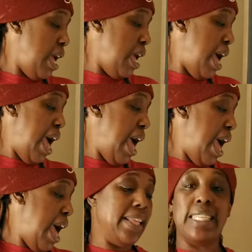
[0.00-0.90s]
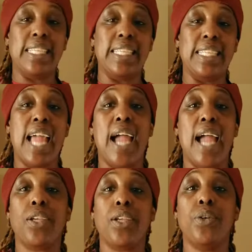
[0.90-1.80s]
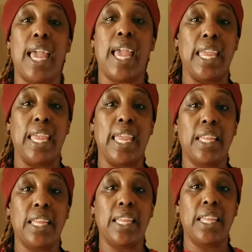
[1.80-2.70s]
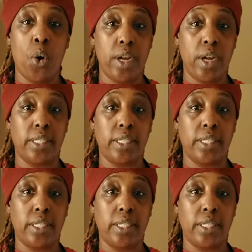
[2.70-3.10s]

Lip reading: I did not use a torch.